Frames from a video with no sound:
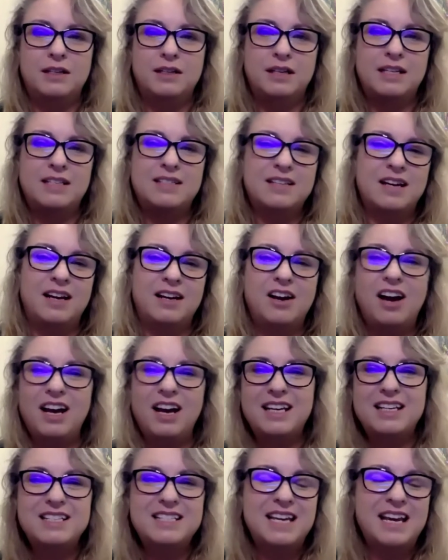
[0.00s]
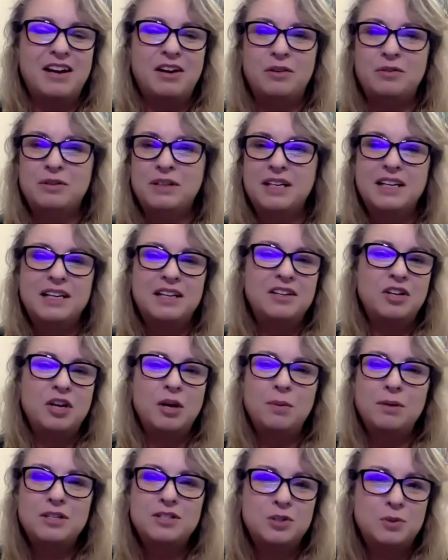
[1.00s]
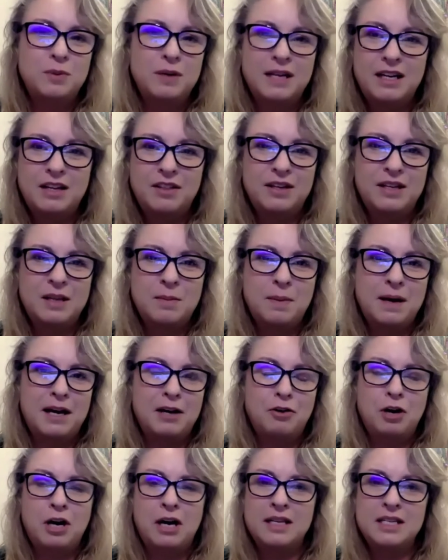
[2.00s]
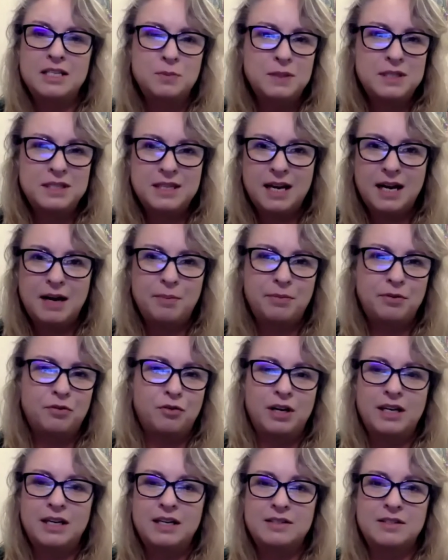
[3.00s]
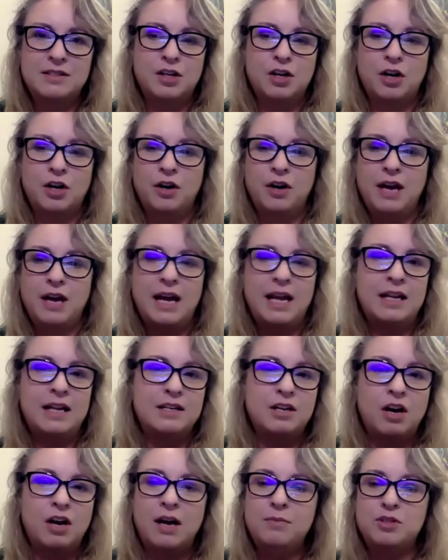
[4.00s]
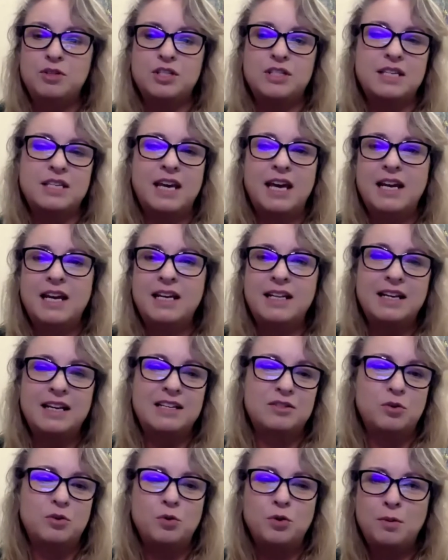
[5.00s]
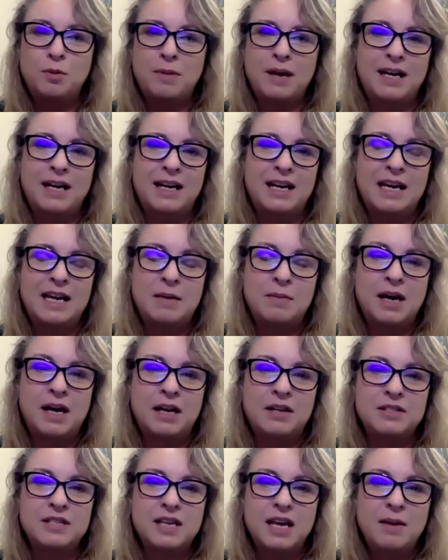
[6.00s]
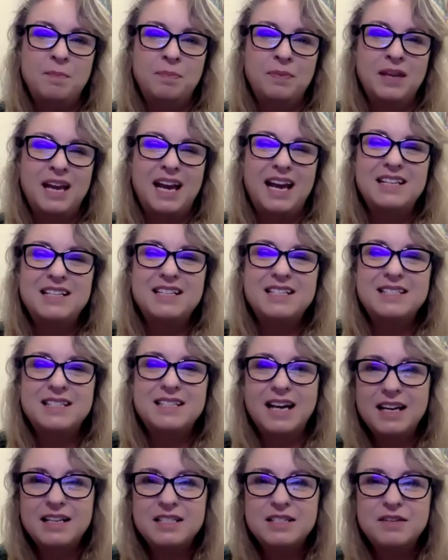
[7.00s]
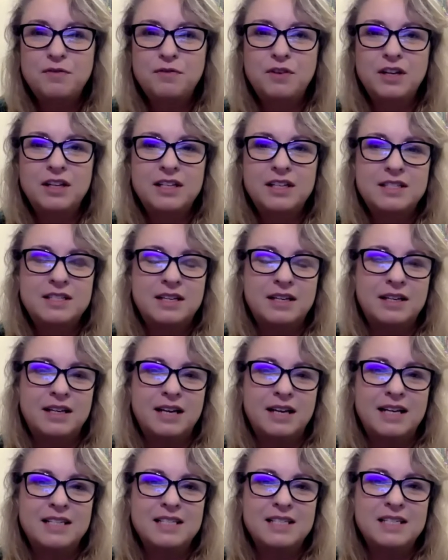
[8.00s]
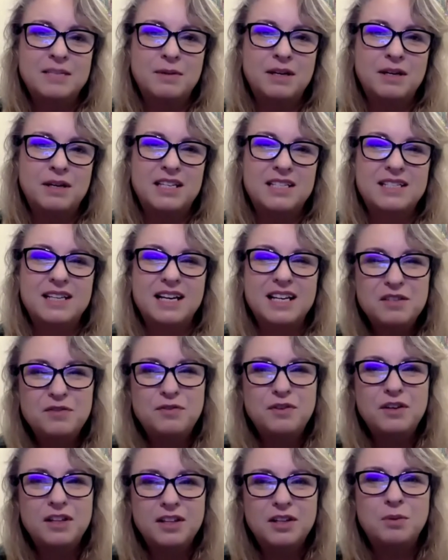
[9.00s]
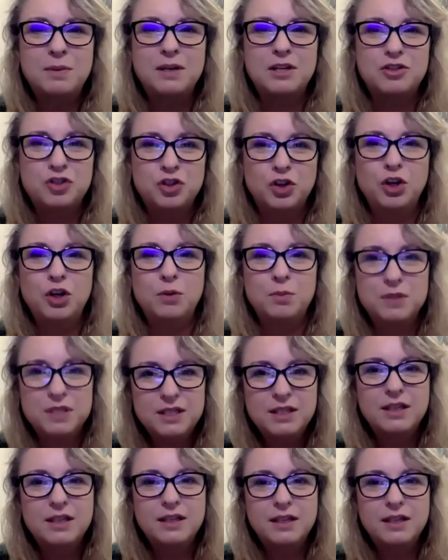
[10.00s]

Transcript: It's like, I can tell nobody's doing anything in the background. This was set up 3 years ago and I'm just getting these automated emails. And you start to feel, as a customer, you start to feel a little bit duped.